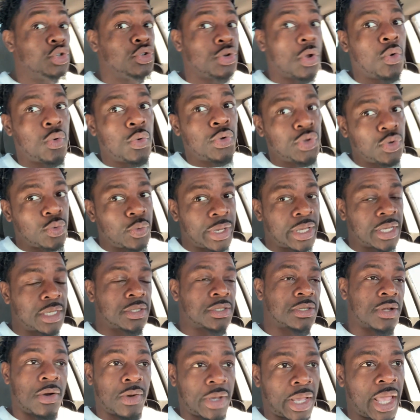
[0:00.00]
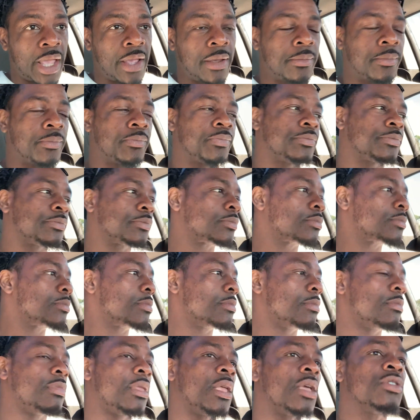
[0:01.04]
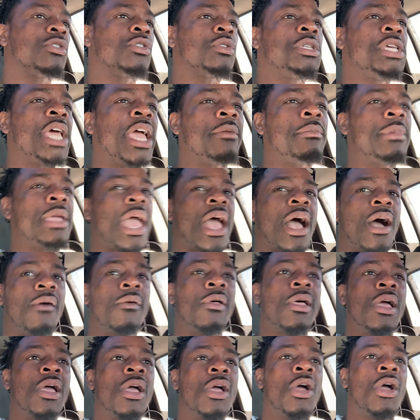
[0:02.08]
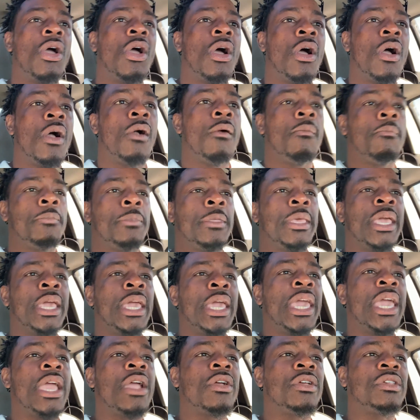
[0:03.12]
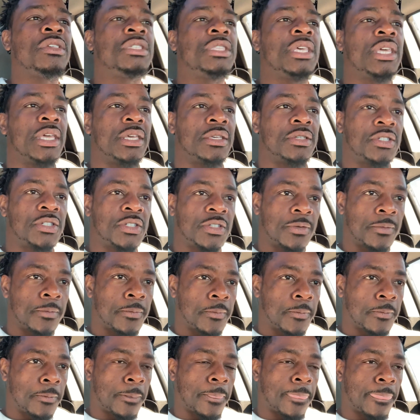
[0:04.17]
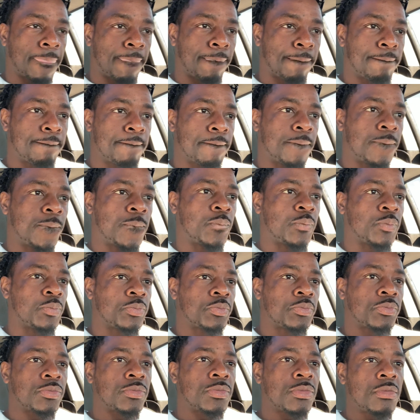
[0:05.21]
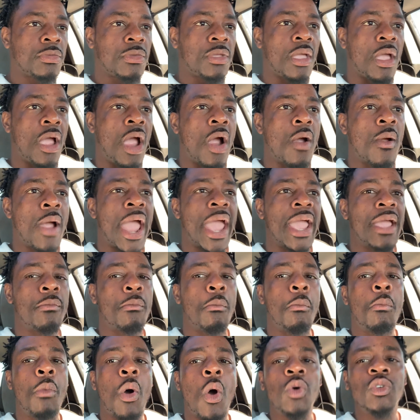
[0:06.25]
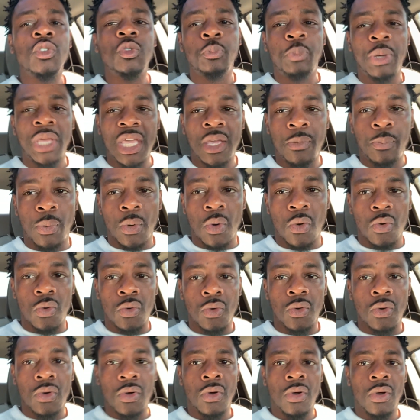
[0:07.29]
you know who you is, okay? So check me out. Here's this. All right, most people